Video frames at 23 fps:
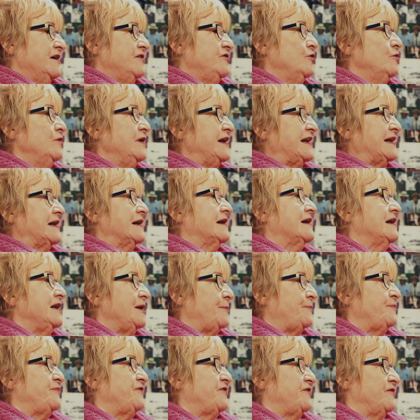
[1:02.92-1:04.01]
No little
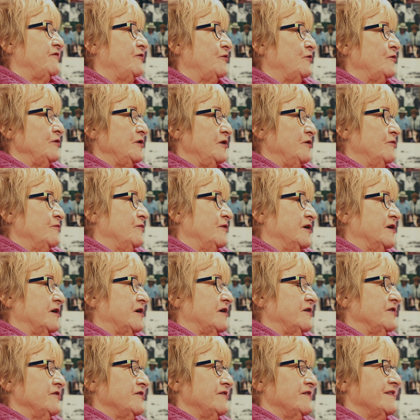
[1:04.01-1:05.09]
clips of all your
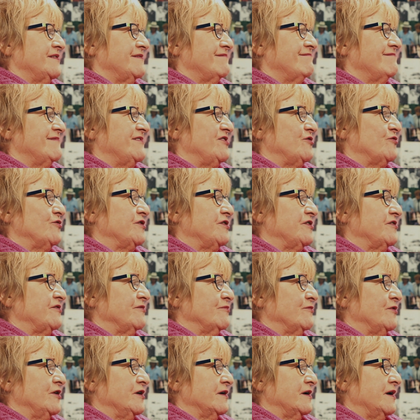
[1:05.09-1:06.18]
work, because it sort of
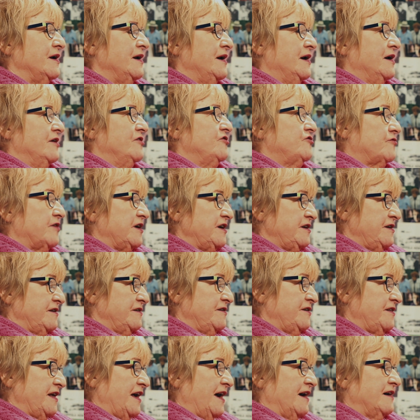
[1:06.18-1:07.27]
doesn't work. Straight
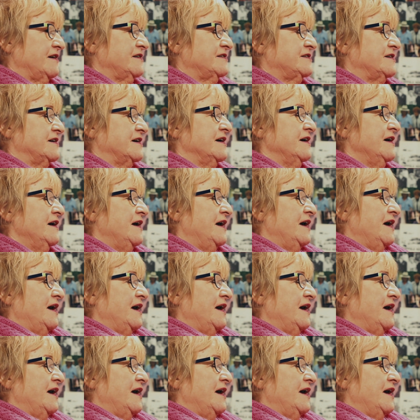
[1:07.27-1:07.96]
into the acting.